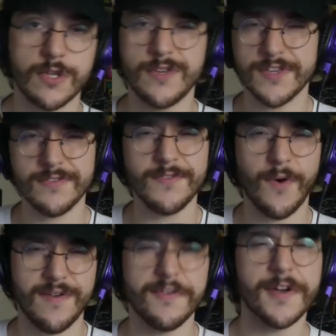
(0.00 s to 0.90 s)
you
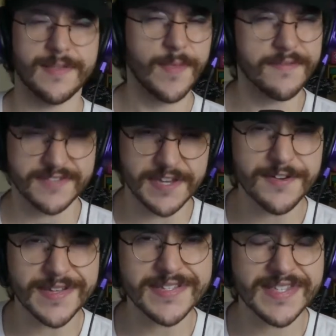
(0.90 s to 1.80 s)
know I fucking love
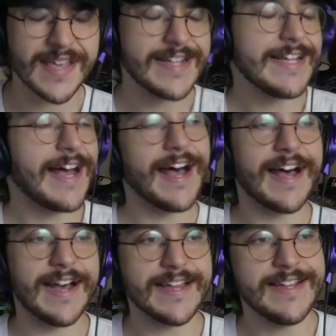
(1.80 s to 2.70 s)
tier lists.
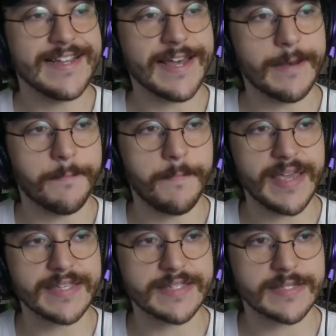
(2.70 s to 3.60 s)
Uh, uh
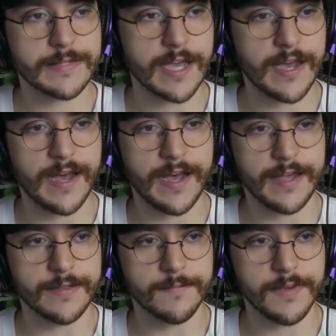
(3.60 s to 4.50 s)
based
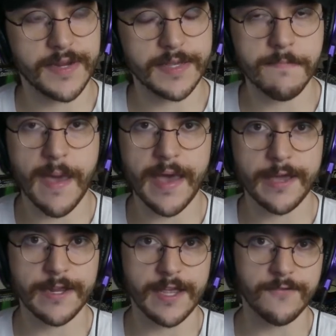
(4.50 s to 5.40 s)
on Breaking
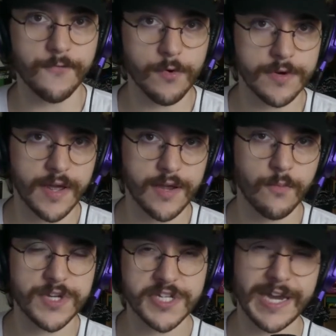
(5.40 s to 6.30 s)
Bad and Fortnite,
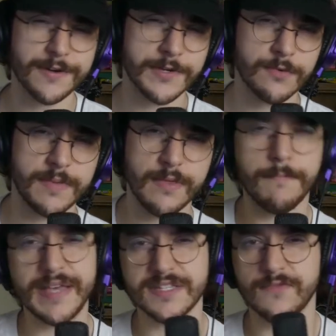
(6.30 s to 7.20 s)
which characters would be the
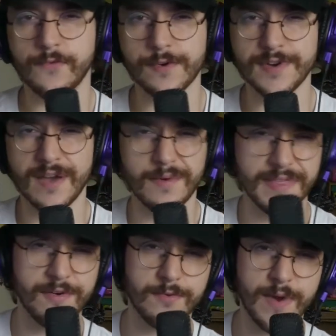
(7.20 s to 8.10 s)
best at Fortnite, where
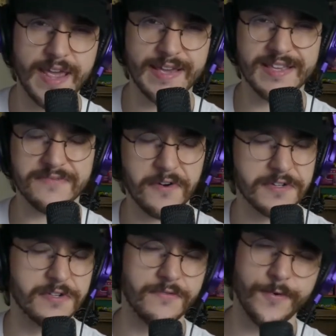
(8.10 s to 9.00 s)
they would rank as far
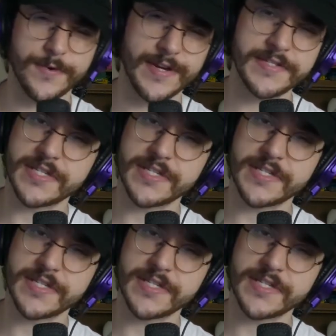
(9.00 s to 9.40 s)
as their Fortnite